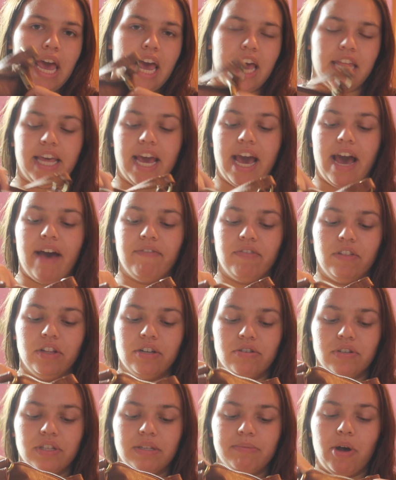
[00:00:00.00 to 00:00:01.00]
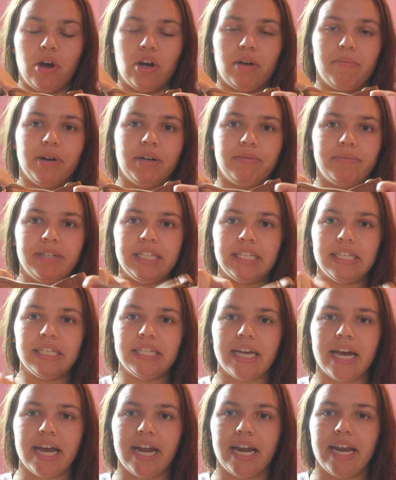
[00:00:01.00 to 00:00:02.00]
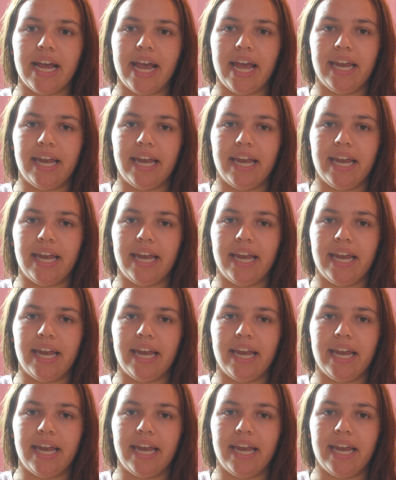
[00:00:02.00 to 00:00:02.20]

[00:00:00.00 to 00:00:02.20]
and they have little small compartments inside,